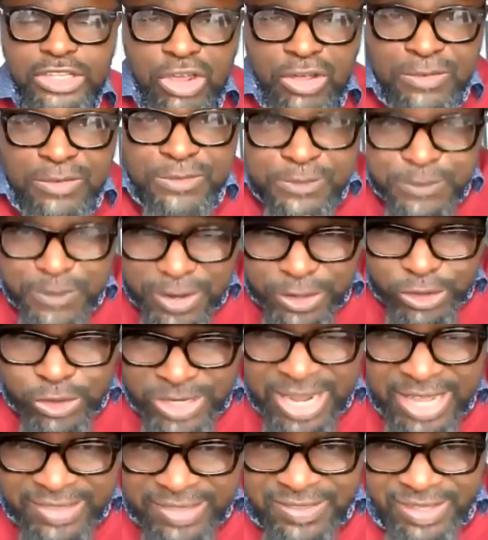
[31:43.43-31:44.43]
The
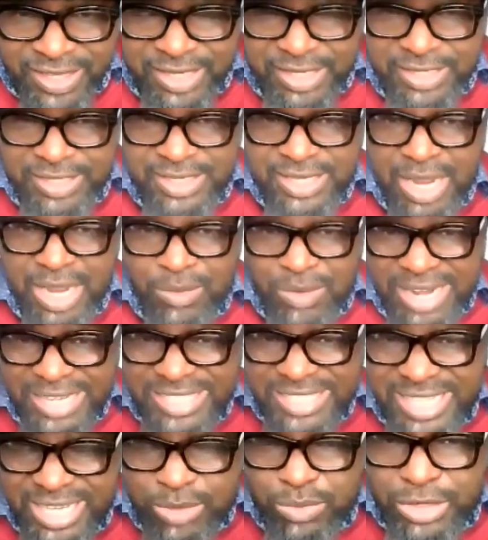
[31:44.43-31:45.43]
unfortunate thing that we
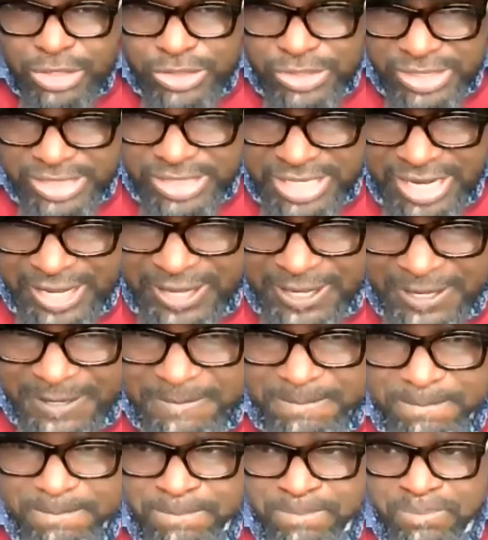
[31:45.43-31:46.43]
are dealing with today
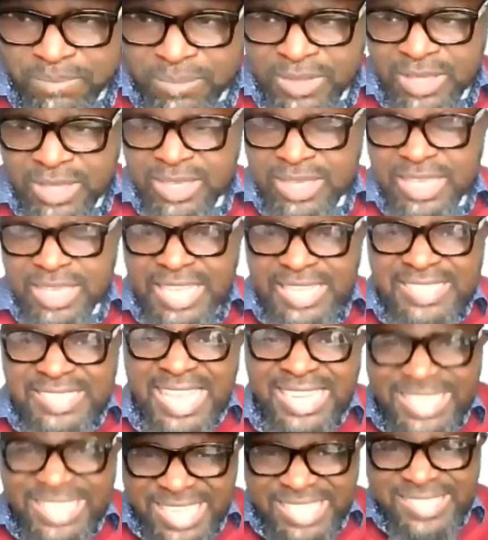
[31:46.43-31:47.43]
is
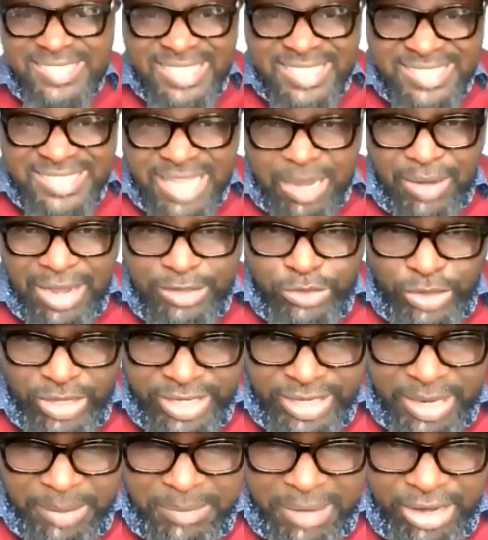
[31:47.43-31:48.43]
that these things that we are
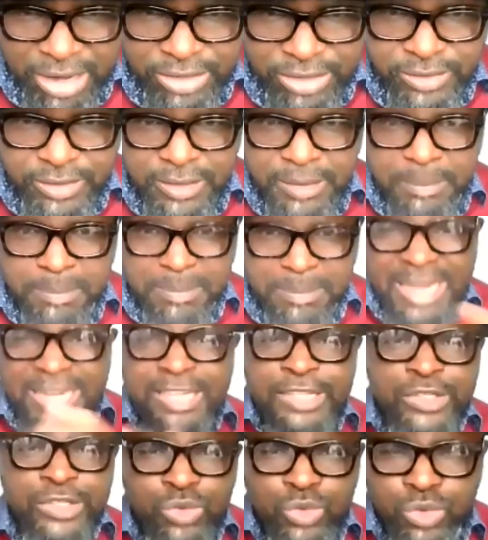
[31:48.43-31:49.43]
talking about,
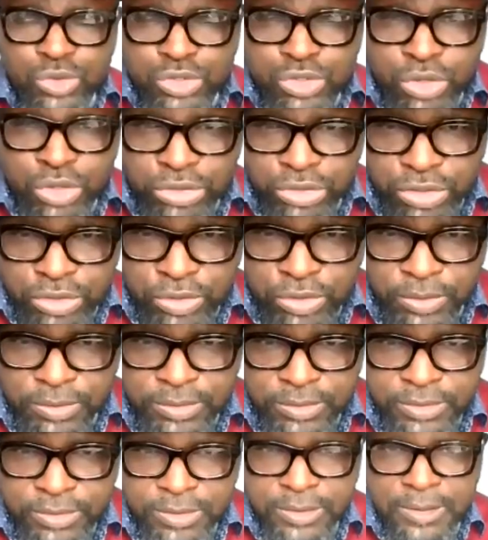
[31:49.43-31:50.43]
many schools don't
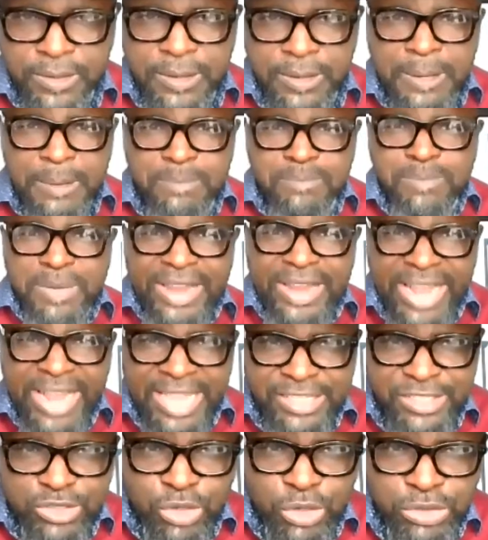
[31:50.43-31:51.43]
know.
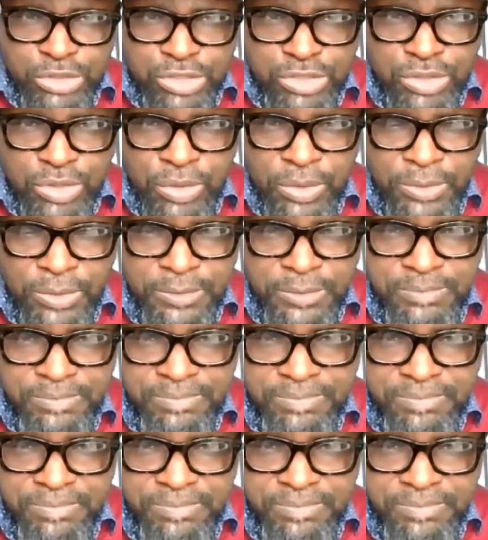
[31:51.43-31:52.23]
Parents don't know.